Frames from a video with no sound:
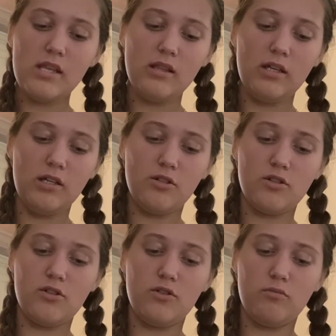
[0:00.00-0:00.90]
Then you
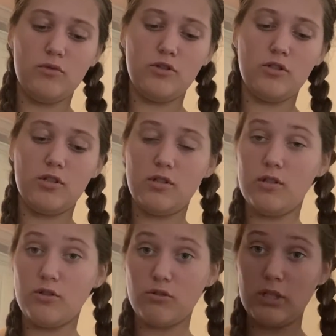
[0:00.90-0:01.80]
just smush
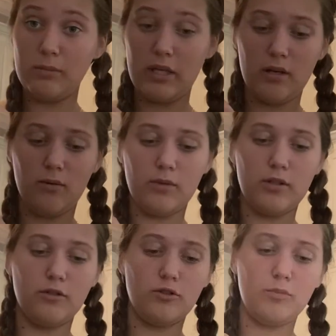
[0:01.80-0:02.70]
the shrimp down with
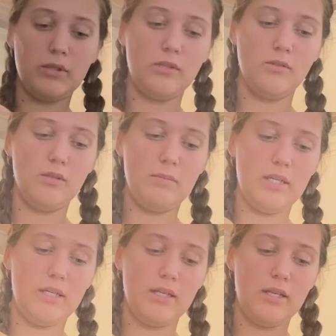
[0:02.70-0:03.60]
your spoon and
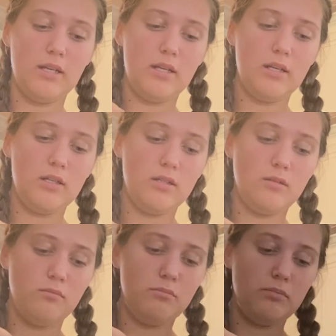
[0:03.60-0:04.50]
make it
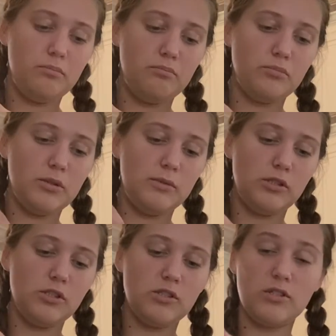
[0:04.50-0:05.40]
pretty much
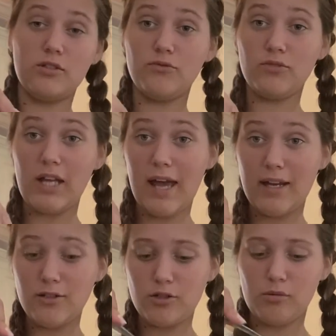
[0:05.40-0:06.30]
just as flat
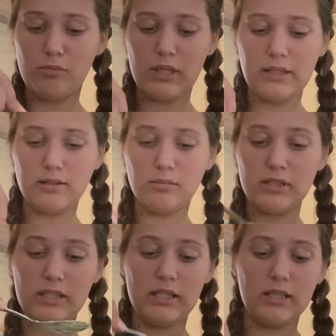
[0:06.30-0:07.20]
as you can possibly
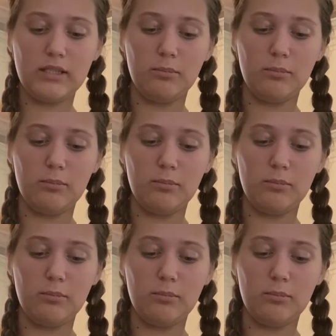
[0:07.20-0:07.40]
get it to